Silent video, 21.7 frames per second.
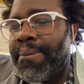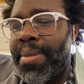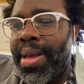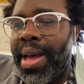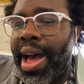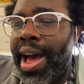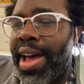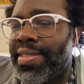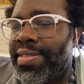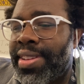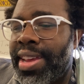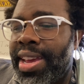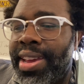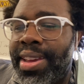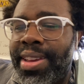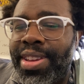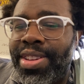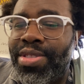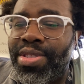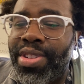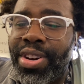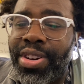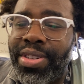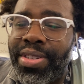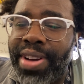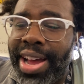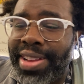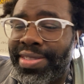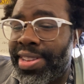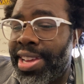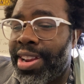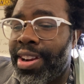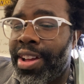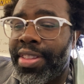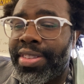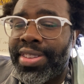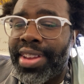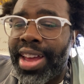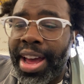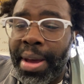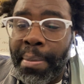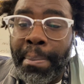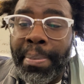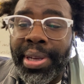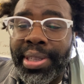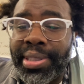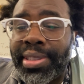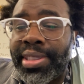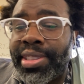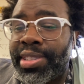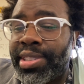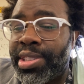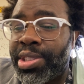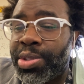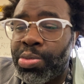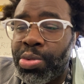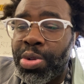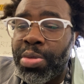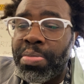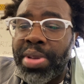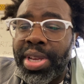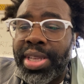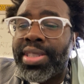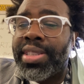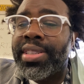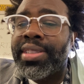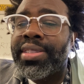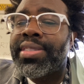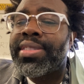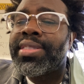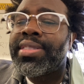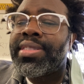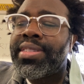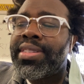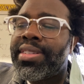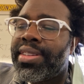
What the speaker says: I say it all the time. Businesses will business.